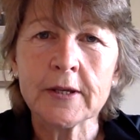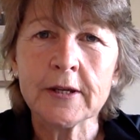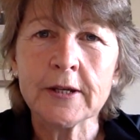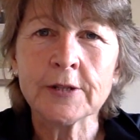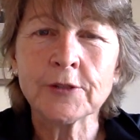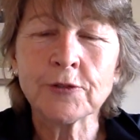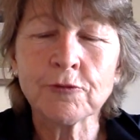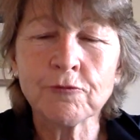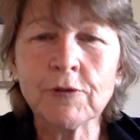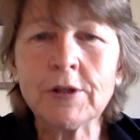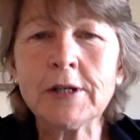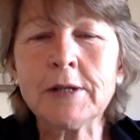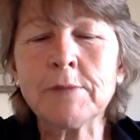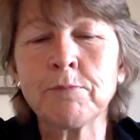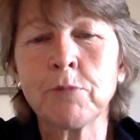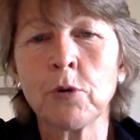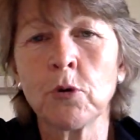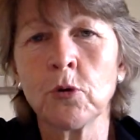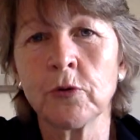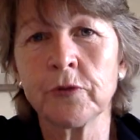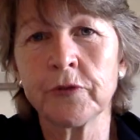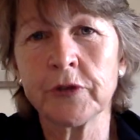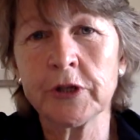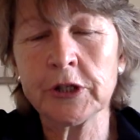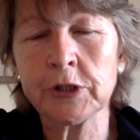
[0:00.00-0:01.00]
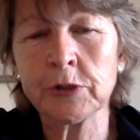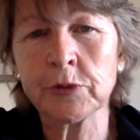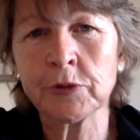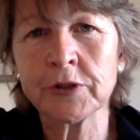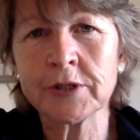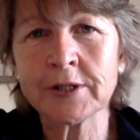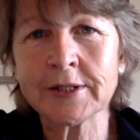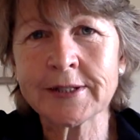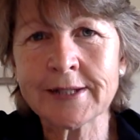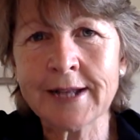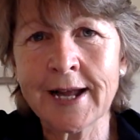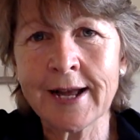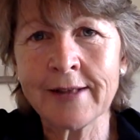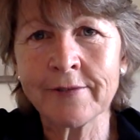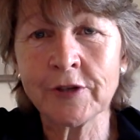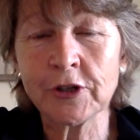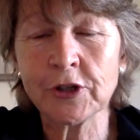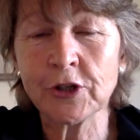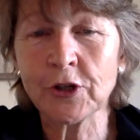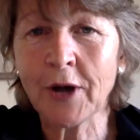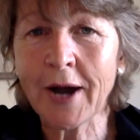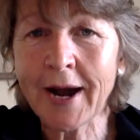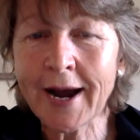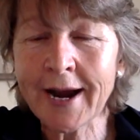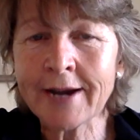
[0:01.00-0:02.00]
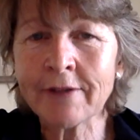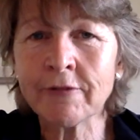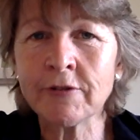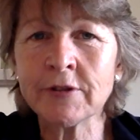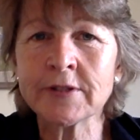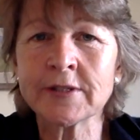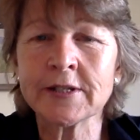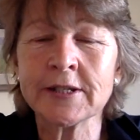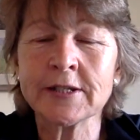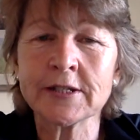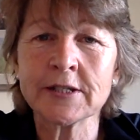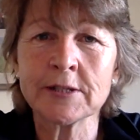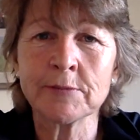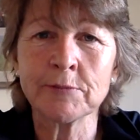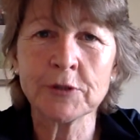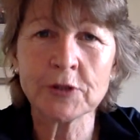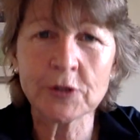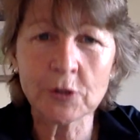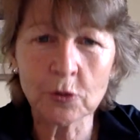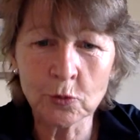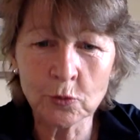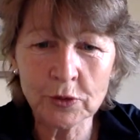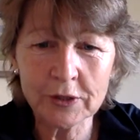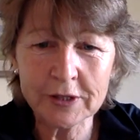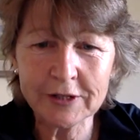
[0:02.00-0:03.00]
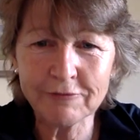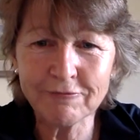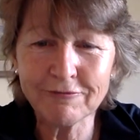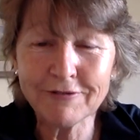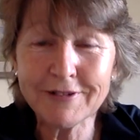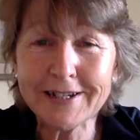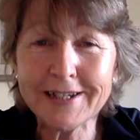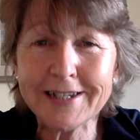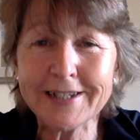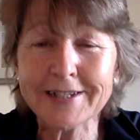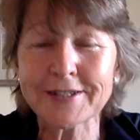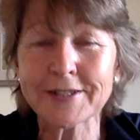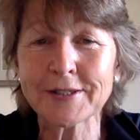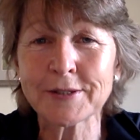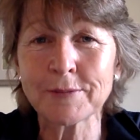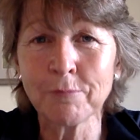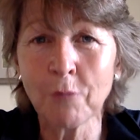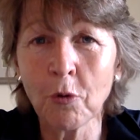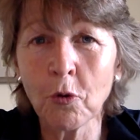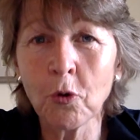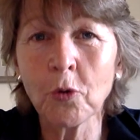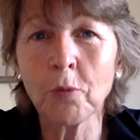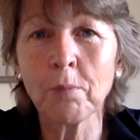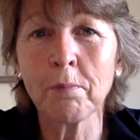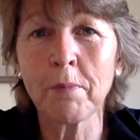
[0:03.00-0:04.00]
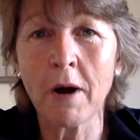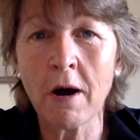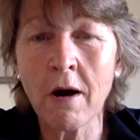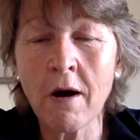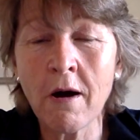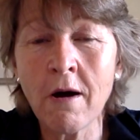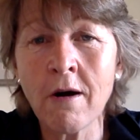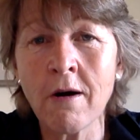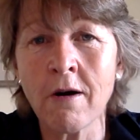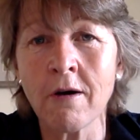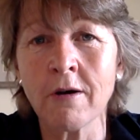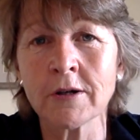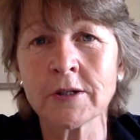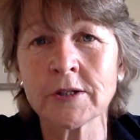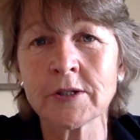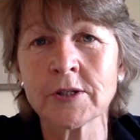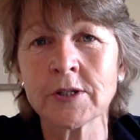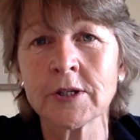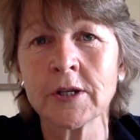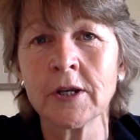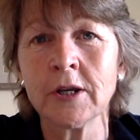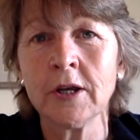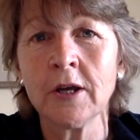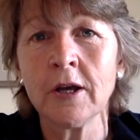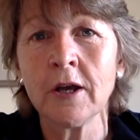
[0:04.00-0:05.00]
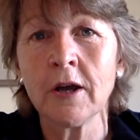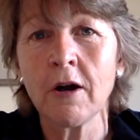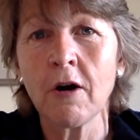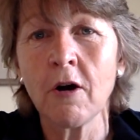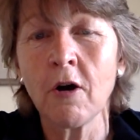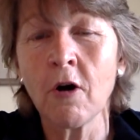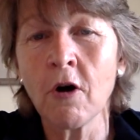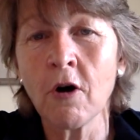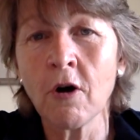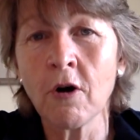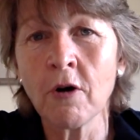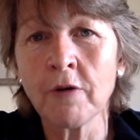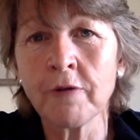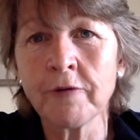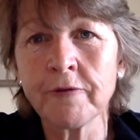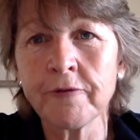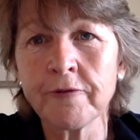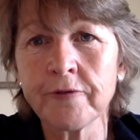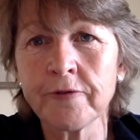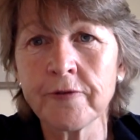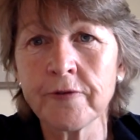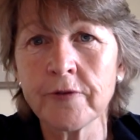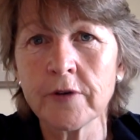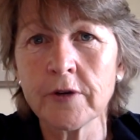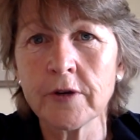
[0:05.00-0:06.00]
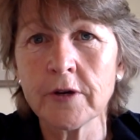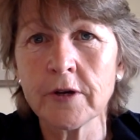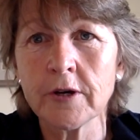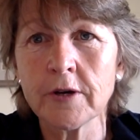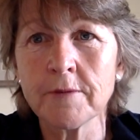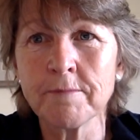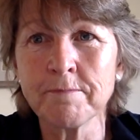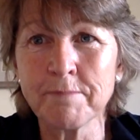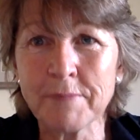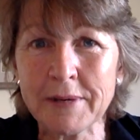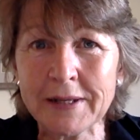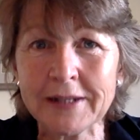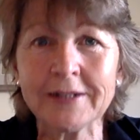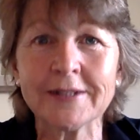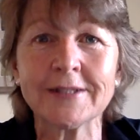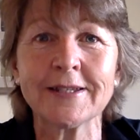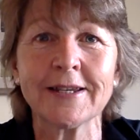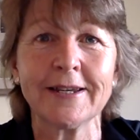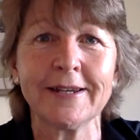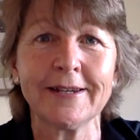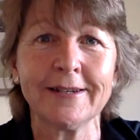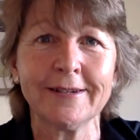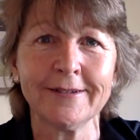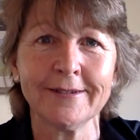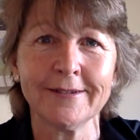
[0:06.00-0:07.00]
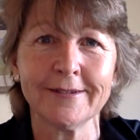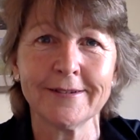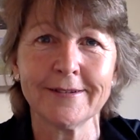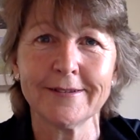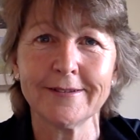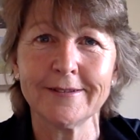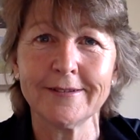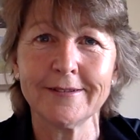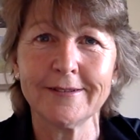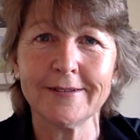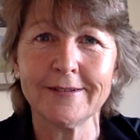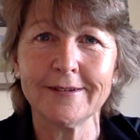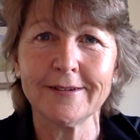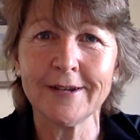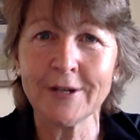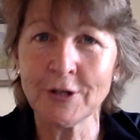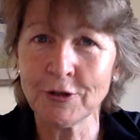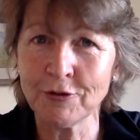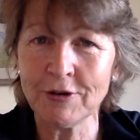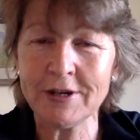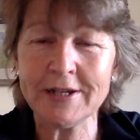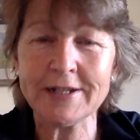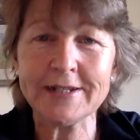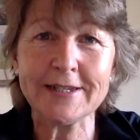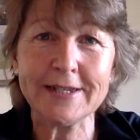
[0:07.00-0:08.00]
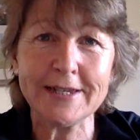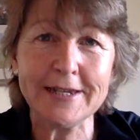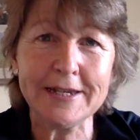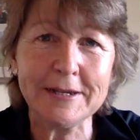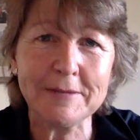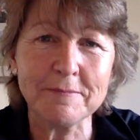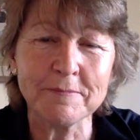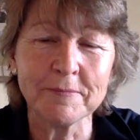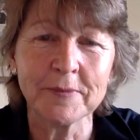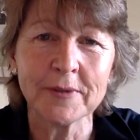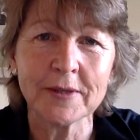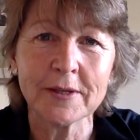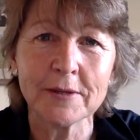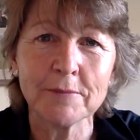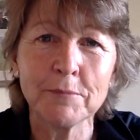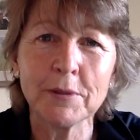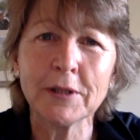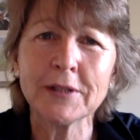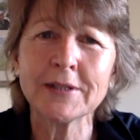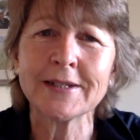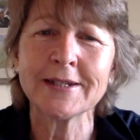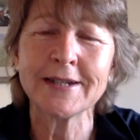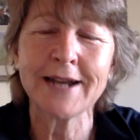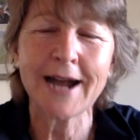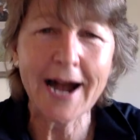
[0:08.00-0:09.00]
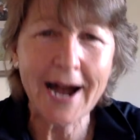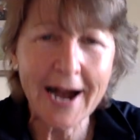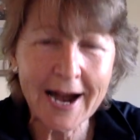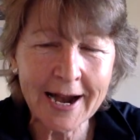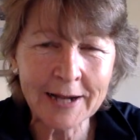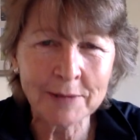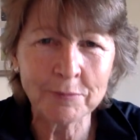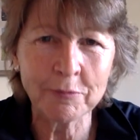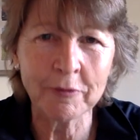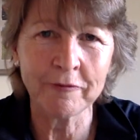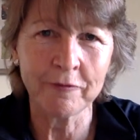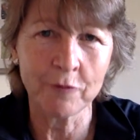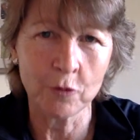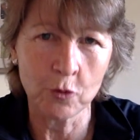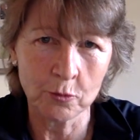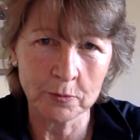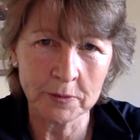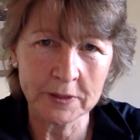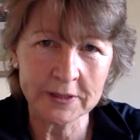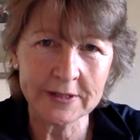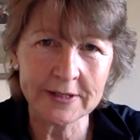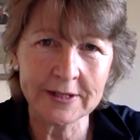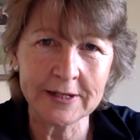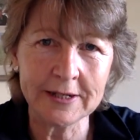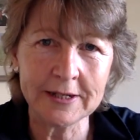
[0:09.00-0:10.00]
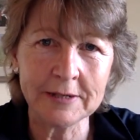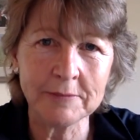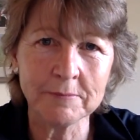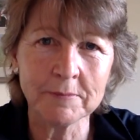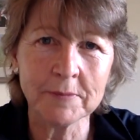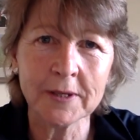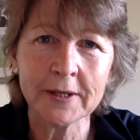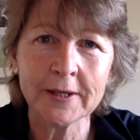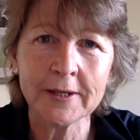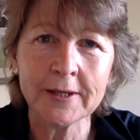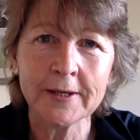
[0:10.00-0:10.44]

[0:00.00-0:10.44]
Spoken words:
it's really important that you understand that your hiring system is only really a small part of building a great team, building a high performing team.